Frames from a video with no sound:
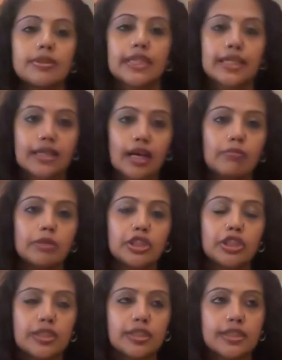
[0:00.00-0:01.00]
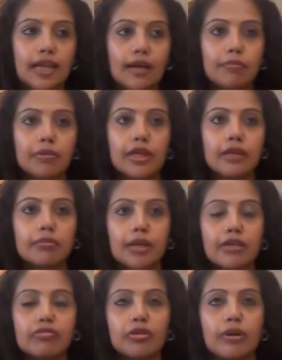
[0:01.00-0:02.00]
say climate change is happening,
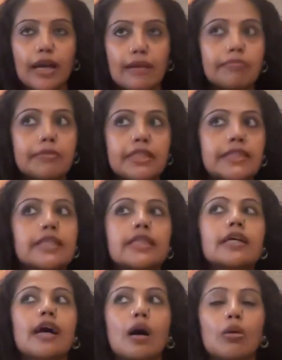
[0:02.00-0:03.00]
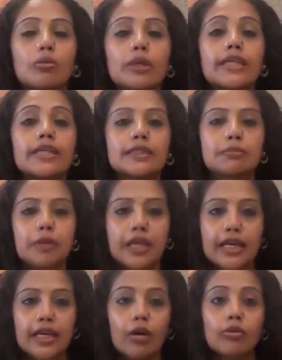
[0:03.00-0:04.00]
but if you help me see how it is
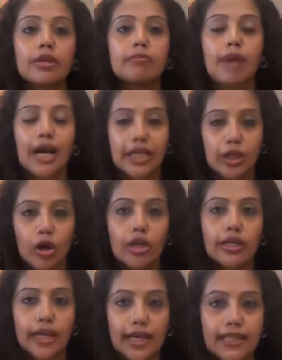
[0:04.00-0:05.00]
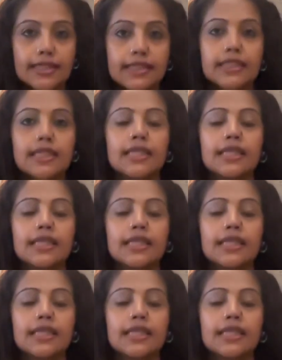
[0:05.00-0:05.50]
playing out in my context,